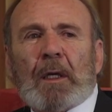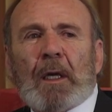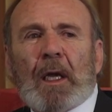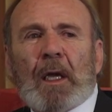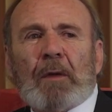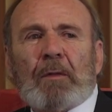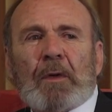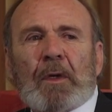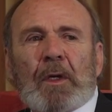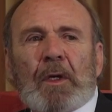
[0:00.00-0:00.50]

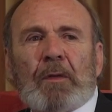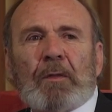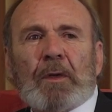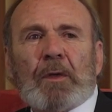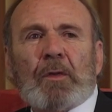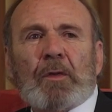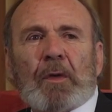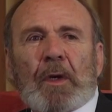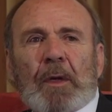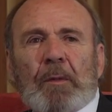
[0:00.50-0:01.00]
ever
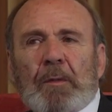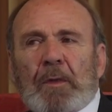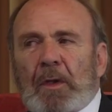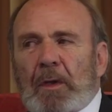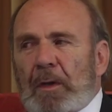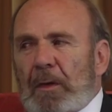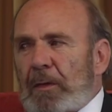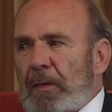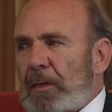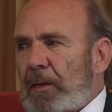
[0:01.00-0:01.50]
even dreamt
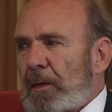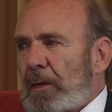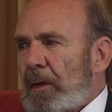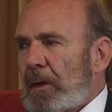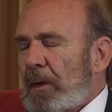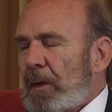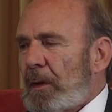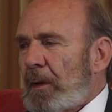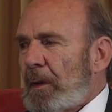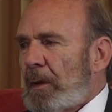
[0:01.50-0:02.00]

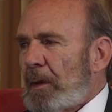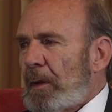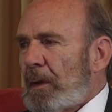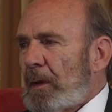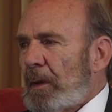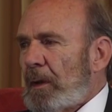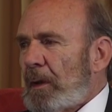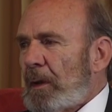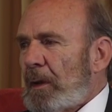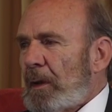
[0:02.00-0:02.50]

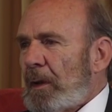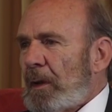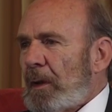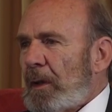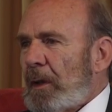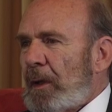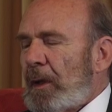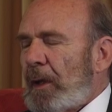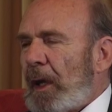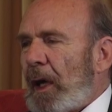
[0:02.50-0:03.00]

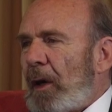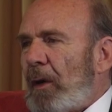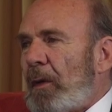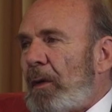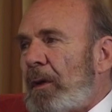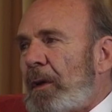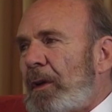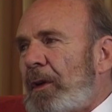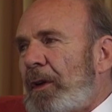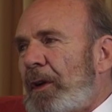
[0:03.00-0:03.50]
of. Now,
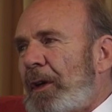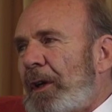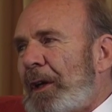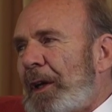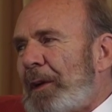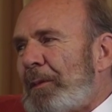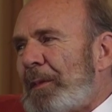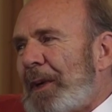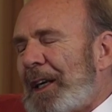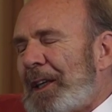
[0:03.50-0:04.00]
you
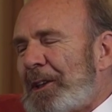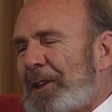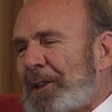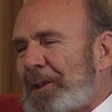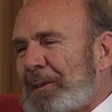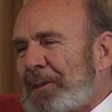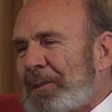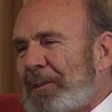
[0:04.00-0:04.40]
can imagine.